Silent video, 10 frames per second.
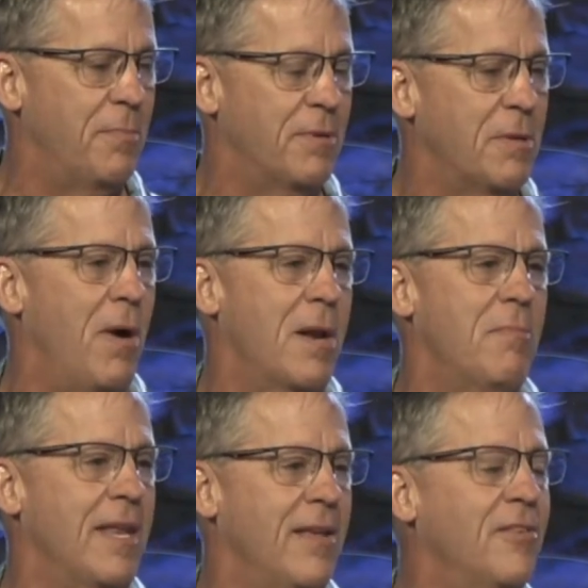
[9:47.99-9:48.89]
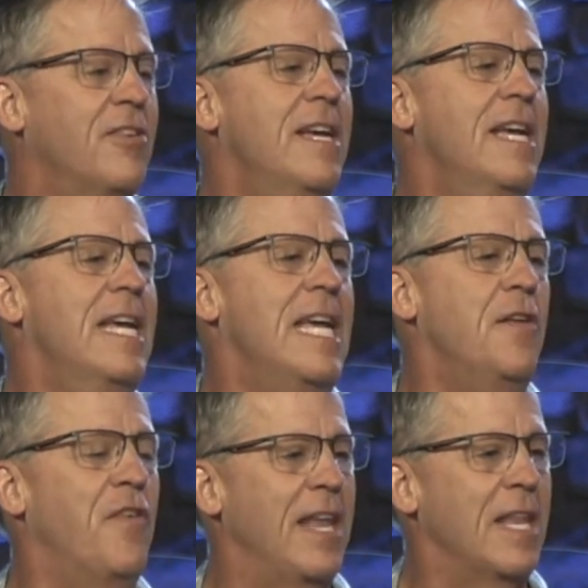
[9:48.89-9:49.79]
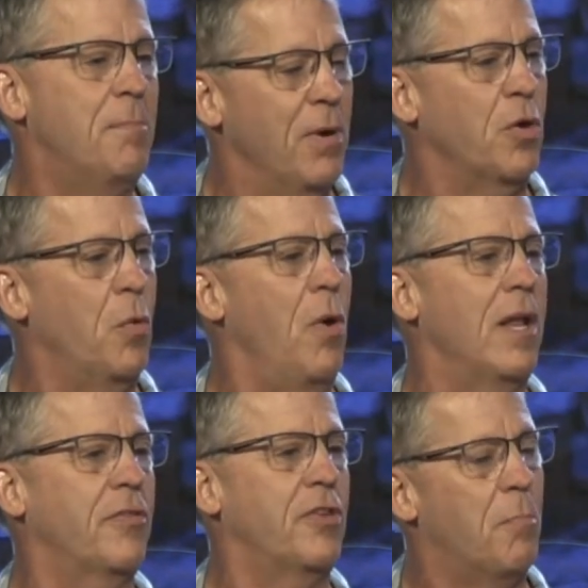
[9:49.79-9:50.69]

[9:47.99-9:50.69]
But the bottom line is, he finally built the wall up there,